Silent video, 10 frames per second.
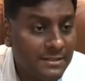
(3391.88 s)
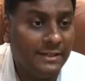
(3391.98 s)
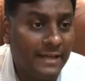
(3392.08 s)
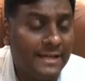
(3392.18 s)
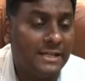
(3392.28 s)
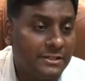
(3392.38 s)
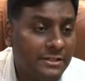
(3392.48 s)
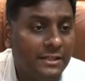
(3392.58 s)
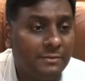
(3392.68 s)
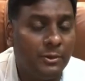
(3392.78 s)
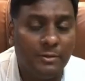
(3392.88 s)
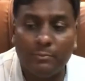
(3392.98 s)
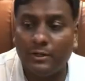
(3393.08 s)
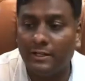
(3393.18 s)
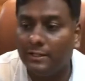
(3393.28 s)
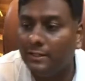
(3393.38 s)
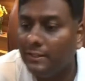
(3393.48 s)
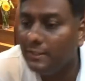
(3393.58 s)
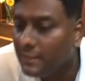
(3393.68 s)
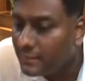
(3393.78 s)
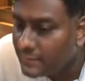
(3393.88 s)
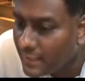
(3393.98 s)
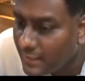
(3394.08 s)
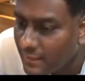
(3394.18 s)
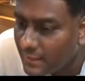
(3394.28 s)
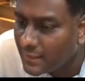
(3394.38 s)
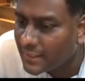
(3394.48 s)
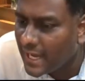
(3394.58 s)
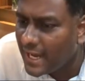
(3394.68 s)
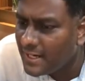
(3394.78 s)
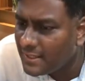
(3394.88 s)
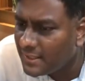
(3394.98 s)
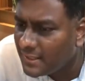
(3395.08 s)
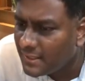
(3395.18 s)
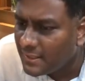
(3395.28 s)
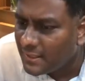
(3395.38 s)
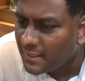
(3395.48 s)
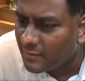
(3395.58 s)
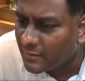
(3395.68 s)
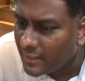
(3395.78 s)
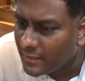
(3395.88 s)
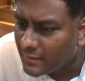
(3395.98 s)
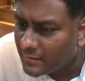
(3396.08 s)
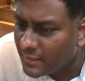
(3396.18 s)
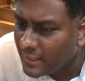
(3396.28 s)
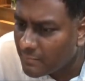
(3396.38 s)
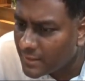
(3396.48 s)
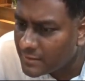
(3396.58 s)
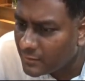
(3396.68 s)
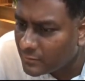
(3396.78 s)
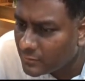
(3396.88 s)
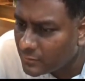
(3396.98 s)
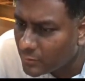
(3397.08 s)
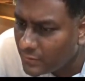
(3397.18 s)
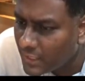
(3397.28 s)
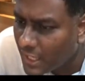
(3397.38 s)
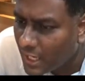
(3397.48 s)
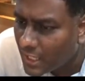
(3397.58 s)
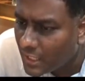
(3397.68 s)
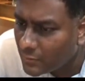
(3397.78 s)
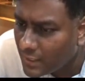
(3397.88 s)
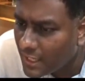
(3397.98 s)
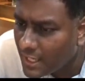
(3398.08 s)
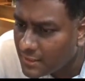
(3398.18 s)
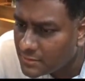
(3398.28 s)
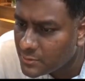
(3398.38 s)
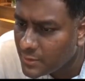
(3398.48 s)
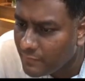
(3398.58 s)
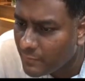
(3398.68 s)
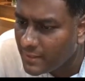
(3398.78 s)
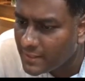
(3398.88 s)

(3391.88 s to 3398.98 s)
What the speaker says: diet. Actually, that's more important. Then okay, Silambaras Tondala to everyone.